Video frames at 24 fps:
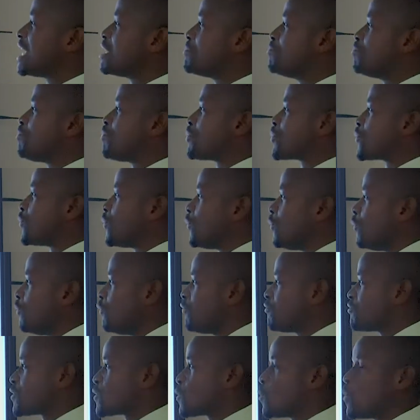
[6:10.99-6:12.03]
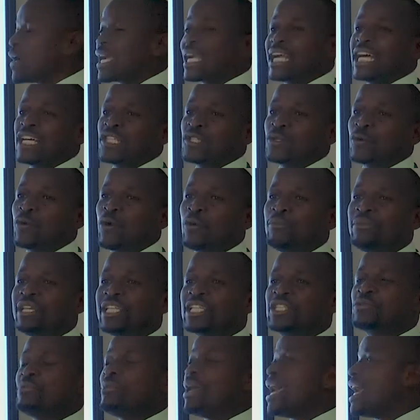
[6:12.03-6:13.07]
improves workers'
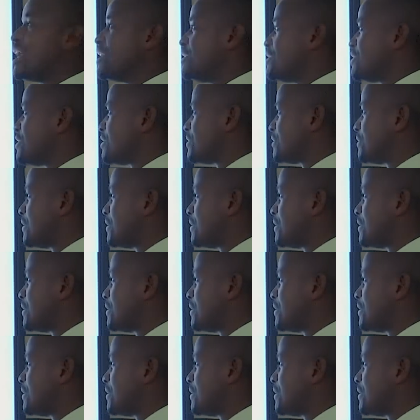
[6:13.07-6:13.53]
commitment